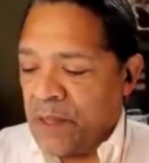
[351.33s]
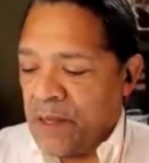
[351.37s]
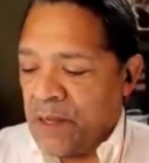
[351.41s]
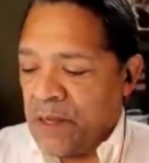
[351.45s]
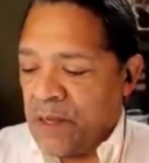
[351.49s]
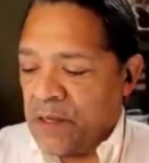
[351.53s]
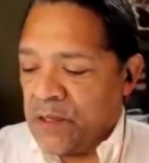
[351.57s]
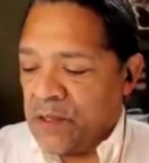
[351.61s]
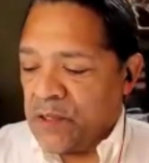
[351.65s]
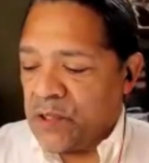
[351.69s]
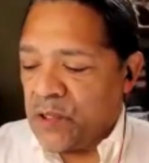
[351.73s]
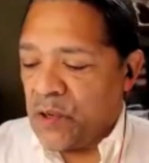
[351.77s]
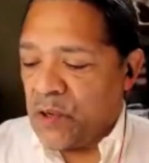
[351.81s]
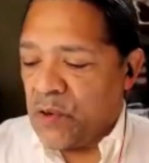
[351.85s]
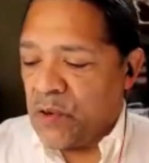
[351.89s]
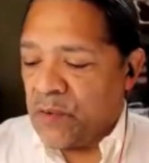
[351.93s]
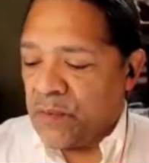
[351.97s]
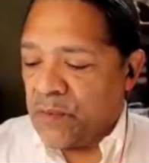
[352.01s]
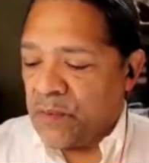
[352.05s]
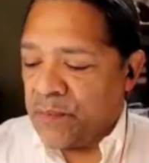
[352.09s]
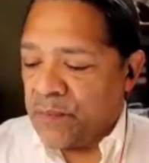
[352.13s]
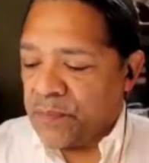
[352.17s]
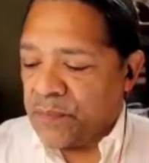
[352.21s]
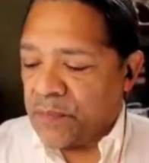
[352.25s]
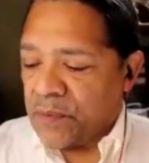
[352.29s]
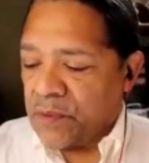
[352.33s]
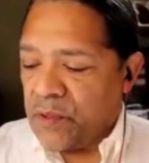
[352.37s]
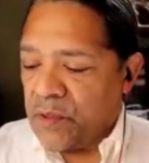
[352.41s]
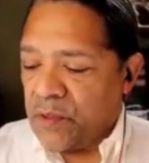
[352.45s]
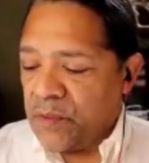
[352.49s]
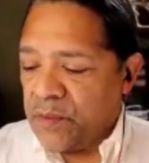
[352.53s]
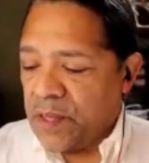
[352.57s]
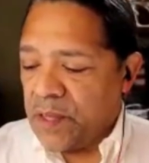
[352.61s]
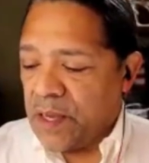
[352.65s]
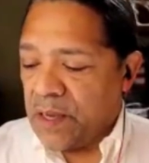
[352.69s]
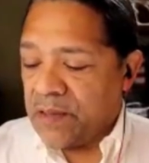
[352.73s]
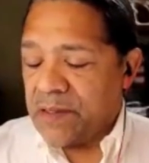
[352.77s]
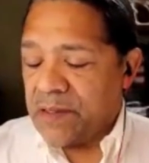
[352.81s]
So
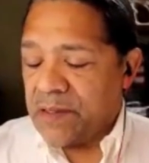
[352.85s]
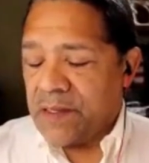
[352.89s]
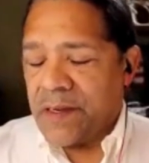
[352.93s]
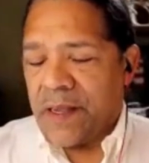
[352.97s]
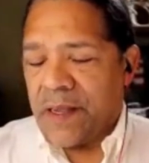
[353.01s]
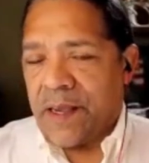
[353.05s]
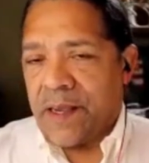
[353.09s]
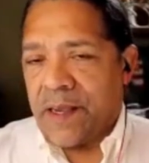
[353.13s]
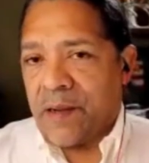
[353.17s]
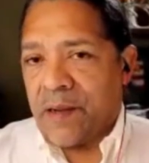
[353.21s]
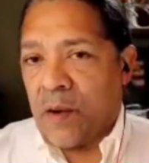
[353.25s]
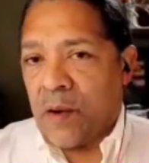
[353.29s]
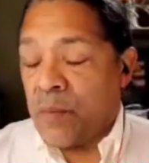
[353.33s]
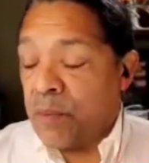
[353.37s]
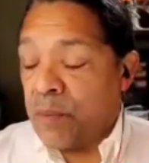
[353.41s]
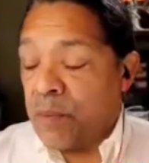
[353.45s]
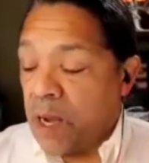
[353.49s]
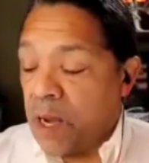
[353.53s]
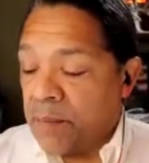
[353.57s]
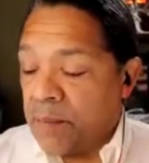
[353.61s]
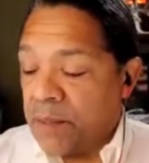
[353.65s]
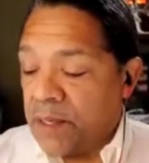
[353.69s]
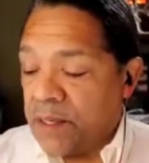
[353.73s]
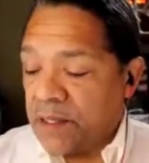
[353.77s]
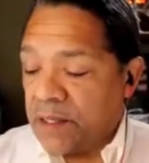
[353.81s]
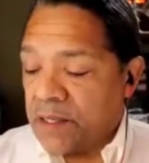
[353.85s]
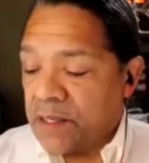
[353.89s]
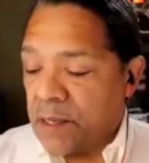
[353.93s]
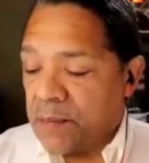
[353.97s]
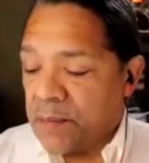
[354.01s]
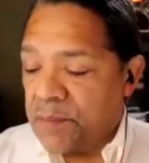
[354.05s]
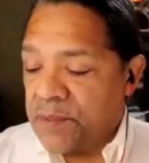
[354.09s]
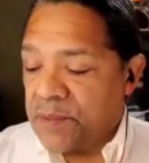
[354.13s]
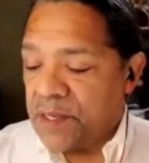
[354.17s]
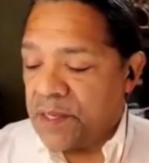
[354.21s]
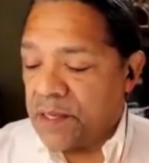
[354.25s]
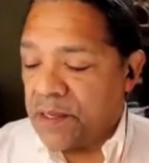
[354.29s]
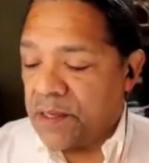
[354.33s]
2008, Obama
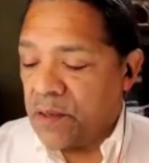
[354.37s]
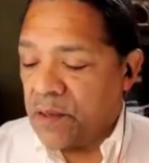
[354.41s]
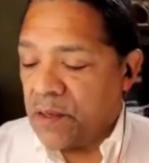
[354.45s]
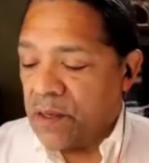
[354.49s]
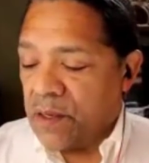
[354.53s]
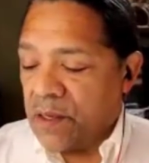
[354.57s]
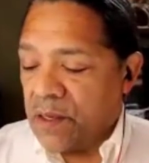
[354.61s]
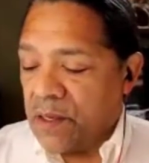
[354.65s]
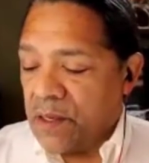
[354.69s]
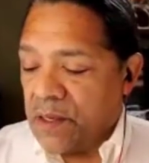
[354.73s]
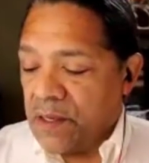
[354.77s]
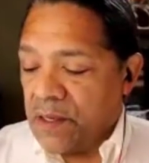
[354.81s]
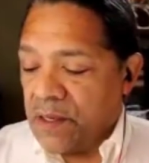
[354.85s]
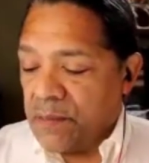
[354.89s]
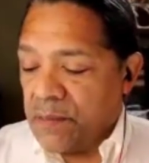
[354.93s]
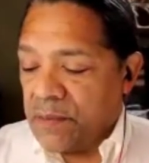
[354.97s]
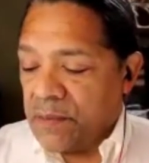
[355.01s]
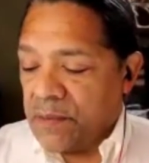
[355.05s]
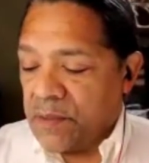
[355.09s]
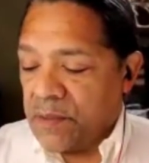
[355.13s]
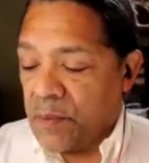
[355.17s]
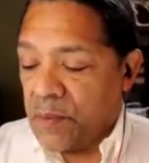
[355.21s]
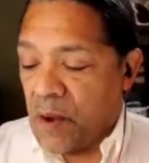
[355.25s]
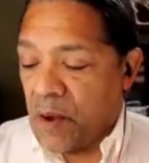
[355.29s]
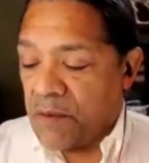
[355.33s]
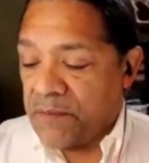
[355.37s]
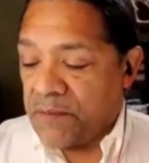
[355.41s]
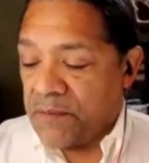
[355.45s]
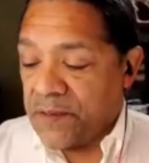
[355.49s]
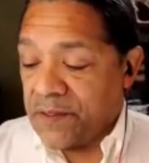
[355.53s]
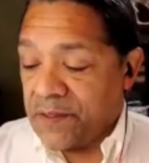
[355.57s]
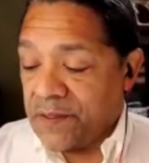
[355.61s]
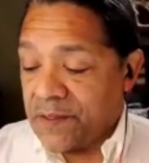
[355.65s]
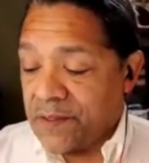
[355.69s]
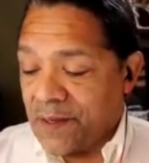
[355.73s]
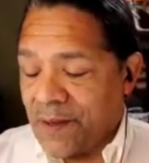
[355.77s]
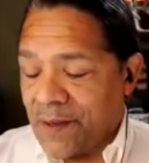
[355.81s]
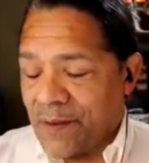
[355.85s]
comes in to
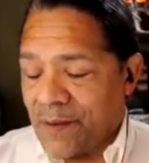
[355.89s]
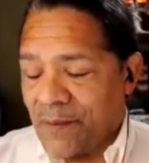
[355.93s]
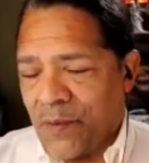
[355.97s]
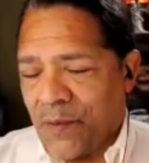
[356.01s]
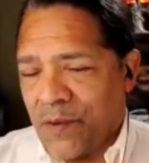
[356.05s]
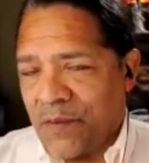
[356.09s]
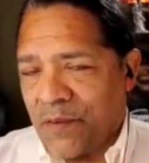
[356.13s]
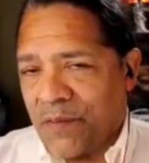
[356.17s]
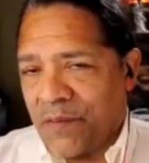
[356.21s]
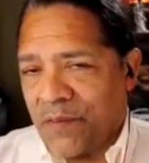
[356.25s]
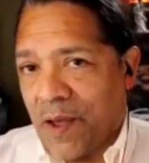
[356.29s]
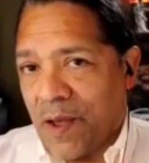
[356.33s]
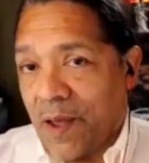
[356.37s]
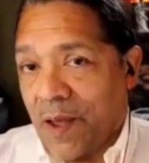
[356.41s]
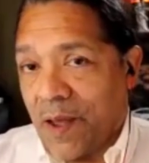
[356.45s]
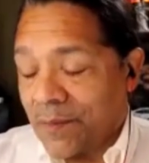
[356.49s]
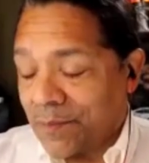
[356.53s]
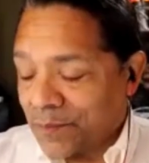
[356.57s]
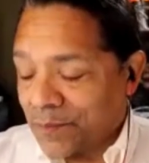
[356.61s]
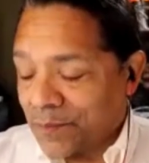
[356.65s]
office. We've got